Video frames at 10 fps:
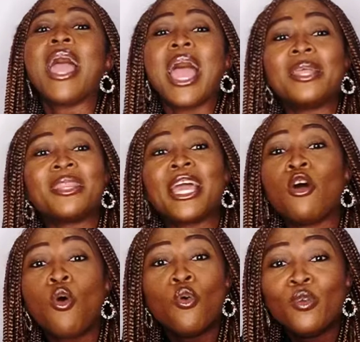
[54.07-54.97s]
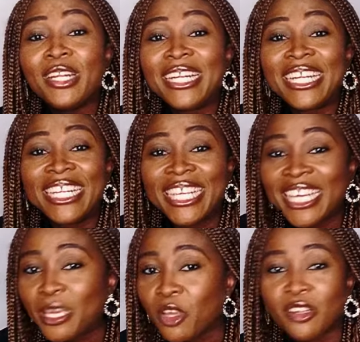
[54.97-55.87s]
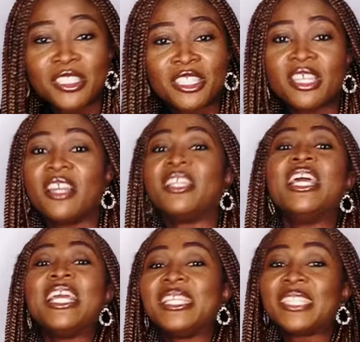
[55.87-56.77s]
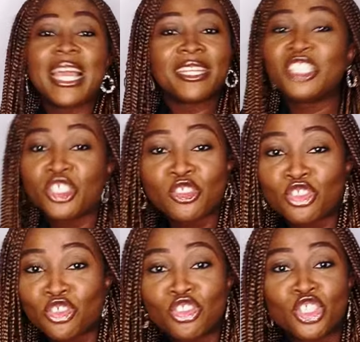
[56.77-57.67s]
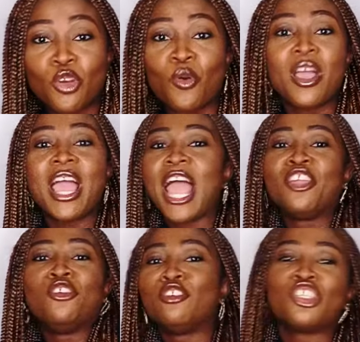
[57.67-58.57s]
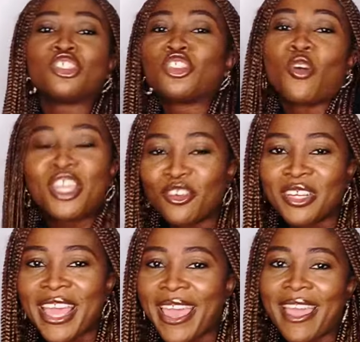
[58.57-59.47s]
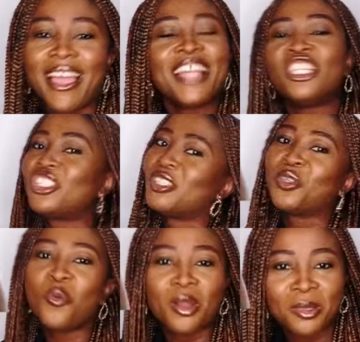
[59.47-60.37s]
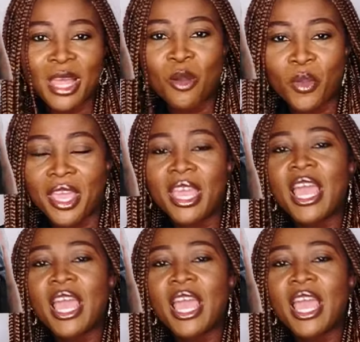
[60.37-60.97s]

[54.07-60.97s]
and their only concern is getting to the studio and, you know, just talking on air, and it doesn't work that way.